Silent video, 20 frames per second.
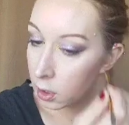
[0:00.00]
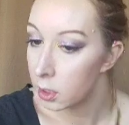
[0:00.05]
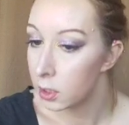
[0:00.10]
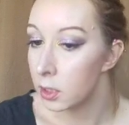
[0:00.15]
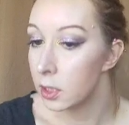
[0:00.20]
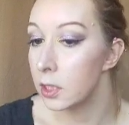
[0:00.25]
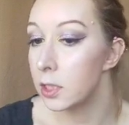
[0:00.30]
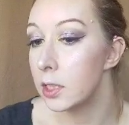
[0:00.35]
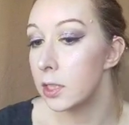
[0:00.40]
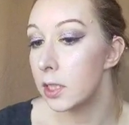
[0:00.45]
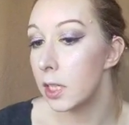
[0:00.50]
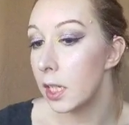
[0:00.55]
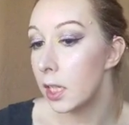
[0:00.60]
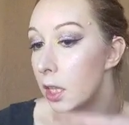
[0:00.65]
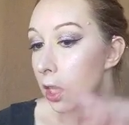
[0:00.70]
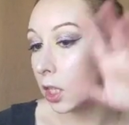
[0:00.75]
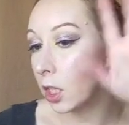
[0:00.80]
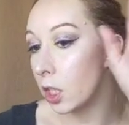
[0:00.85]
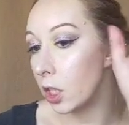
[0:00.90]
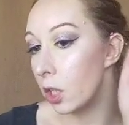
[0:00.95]
This is like
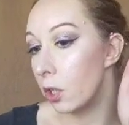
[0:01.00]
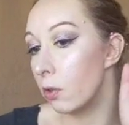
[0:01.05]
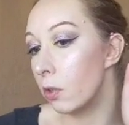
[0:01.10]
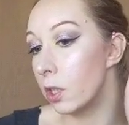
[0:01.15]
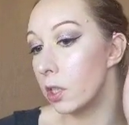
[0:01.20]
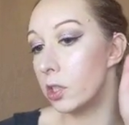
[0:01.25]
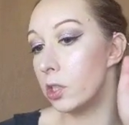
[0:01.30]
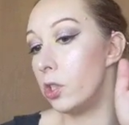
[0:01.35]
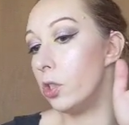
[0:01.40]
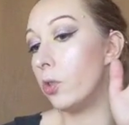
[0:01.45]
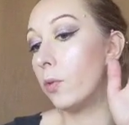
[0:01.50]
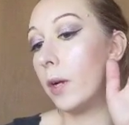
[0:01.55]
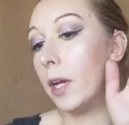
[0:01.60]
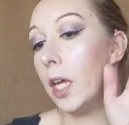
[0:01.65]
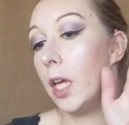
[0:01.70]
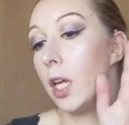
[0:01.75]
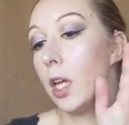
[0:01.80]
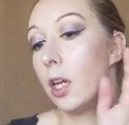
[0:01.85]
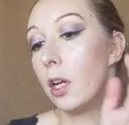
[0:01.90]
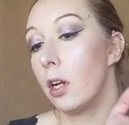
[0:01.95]
the yoga
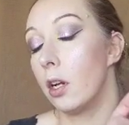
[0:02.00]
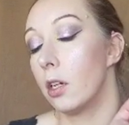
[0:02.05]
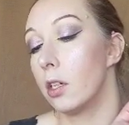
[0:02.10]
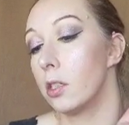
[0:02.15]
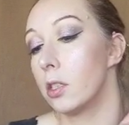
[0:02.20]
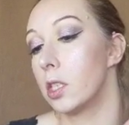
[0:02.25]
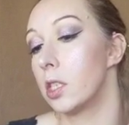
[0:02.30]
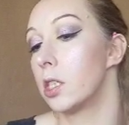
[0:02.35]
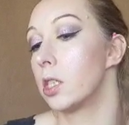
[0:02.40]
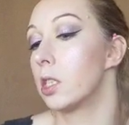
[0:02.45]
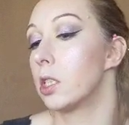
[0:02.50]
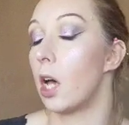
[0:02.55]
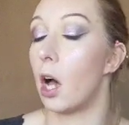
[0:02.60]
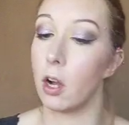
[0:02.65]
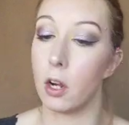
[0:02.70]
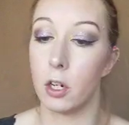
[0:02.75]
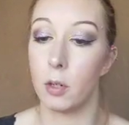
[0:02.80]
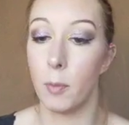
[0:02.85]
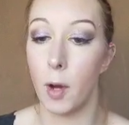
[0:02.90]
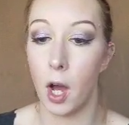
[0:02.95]
doing soccer
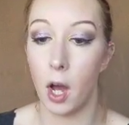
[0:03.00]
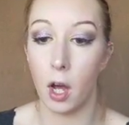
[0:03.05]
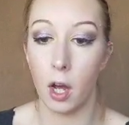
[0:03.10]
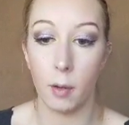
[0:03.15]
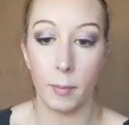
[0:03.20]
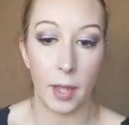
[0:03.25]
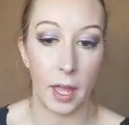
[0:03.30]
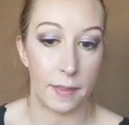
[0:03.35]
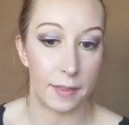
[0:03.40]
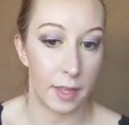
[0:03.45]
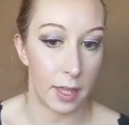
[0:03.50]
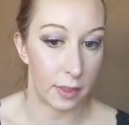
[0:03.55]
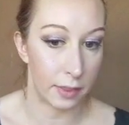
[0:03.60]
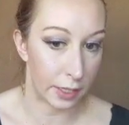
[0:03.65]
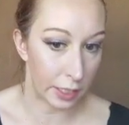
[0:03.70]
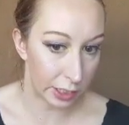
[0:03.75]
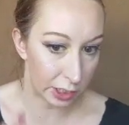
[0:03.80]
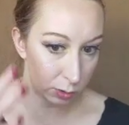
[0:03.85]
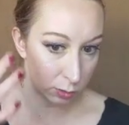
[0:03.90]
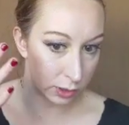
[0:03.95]
mom, and then
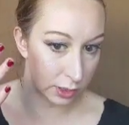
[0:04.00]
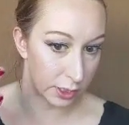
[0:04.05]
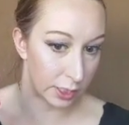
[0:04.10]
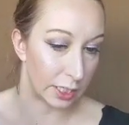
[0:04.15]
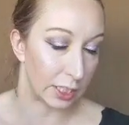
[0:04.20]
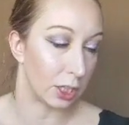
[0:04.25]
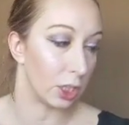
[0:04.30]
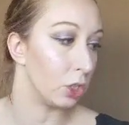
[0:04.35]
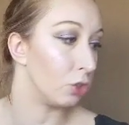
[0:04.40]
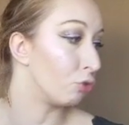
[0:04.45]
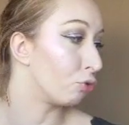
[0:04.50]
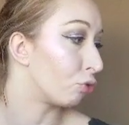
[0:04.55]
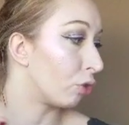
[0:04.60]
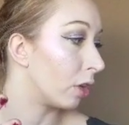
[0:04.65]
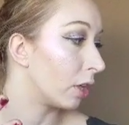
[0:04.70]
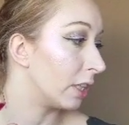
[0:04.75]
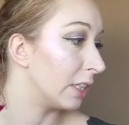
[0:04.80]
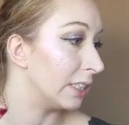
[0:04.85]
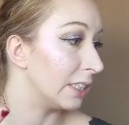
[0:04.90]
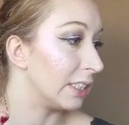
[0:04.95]
this one's like the
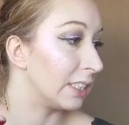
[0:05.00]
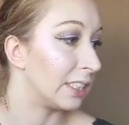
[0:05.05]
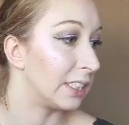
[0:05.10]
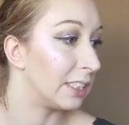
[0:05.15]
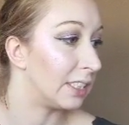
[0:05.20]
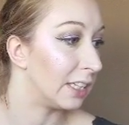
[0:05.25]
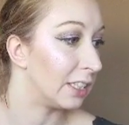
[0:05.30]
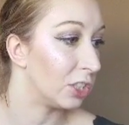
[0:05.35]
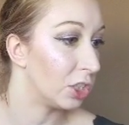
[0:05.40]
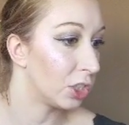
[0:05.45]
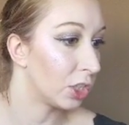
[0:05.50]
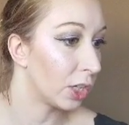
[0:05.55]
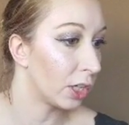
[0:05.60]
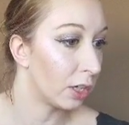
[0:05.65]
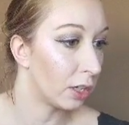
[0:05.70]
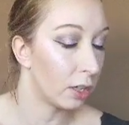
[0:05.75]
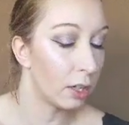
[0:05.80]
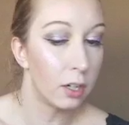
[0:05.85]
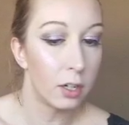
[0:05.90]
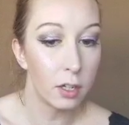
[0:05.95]
drunken
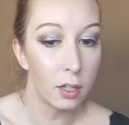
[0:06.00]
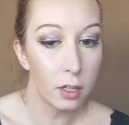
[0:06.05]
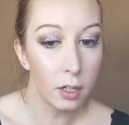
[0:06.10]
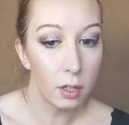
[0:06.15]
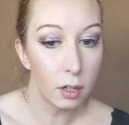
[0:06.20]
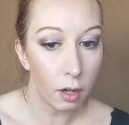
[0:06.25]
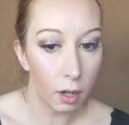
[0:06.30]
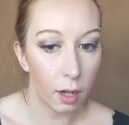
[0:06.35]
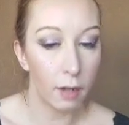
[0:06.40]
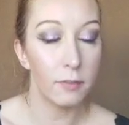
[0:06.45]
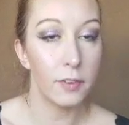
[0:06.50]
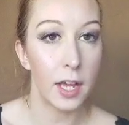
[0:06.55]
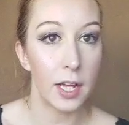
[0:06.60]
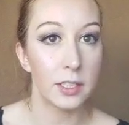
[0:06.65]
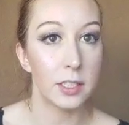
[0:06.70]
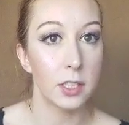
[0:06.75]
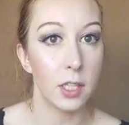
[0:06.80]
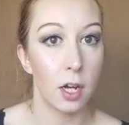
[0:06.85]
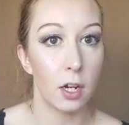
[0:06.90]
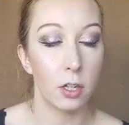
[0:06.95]
sister of that
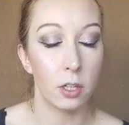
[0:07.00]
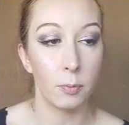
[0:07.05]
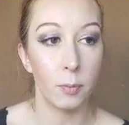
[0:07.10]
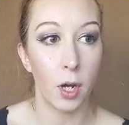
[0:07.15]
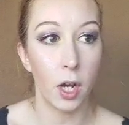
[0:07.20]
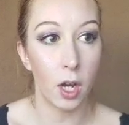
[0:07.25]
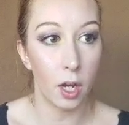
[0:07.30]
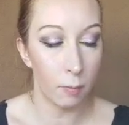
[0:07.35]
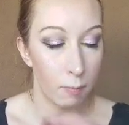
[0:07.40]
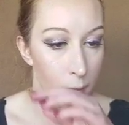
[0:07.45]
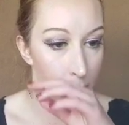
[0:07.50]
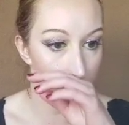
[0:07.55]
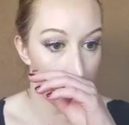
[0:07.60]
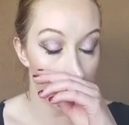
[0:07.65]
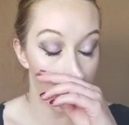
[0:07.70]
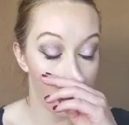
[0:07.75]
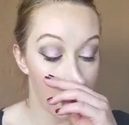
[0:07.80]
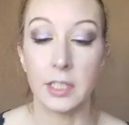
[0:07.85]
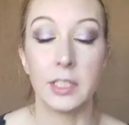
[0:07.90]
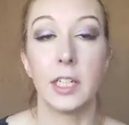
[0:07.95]
soccer mom.
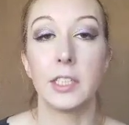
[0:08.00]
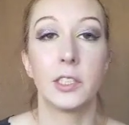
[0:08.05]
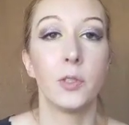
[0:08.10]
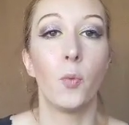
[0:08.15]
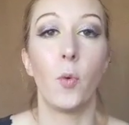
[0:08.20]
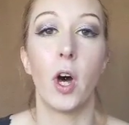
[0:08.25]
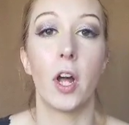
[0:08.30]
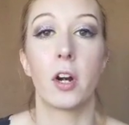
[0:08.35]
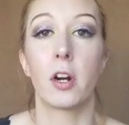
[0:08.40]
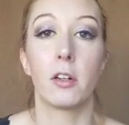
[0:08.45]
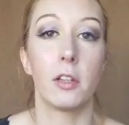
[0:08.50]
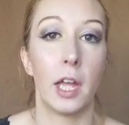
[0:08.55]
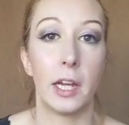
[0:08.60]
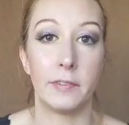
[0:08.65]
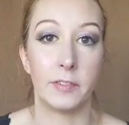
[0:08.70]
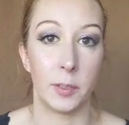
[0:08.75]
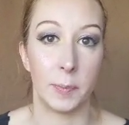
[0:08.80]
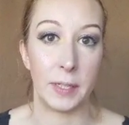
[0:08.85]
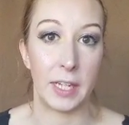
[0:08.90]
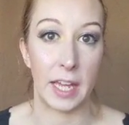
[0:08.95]
It doesn't want her life to
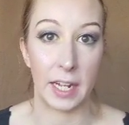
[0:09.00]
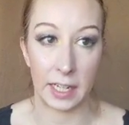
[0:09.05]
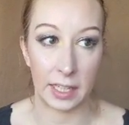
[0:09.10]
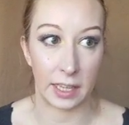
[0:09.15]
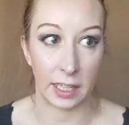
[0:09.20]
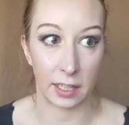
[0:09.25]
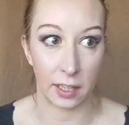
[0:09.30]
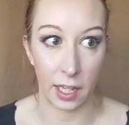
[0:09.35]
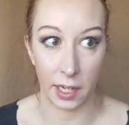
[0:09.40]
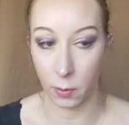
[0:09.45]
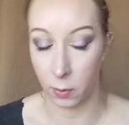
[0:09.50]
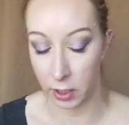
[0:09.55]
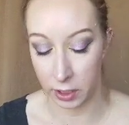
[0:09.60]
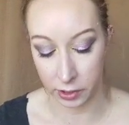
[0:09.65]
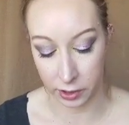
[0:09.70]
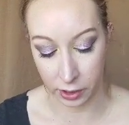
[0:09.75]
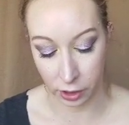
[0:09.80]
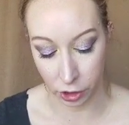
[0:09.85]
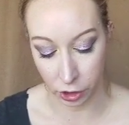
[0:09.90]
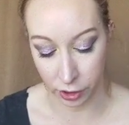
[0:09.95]
be anything like what her
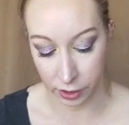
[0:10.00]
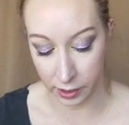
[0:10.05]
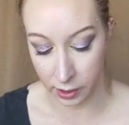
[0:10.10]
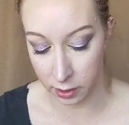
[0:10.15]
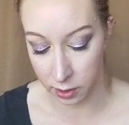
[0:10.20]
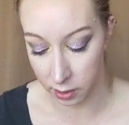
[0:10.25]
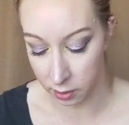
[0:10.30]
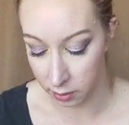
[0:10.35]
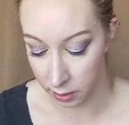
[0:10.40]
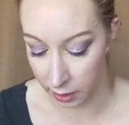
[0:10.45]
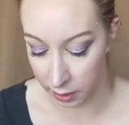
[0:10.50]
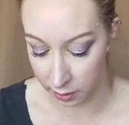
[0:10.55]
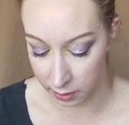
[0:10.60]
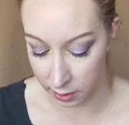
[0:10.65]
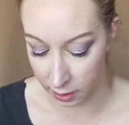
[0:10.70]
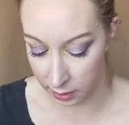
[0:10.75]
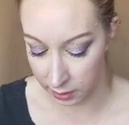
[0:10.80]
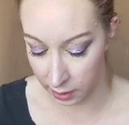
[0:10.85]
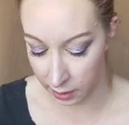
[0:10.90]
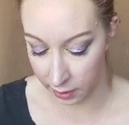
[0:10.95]
sister's is.
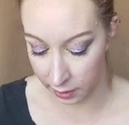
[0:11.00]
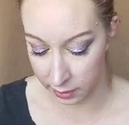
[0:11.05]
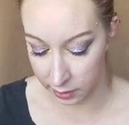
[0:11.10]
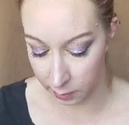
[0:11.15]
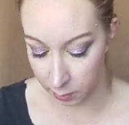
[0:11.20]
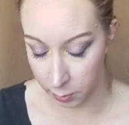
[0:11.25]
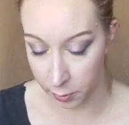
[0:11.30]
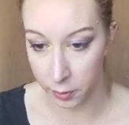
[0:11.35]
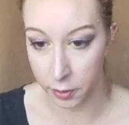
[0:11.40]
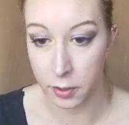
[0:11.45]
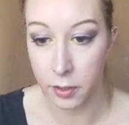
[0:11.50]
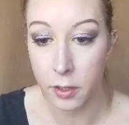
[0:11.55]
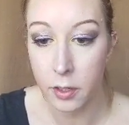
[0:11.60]
It's unacceptable.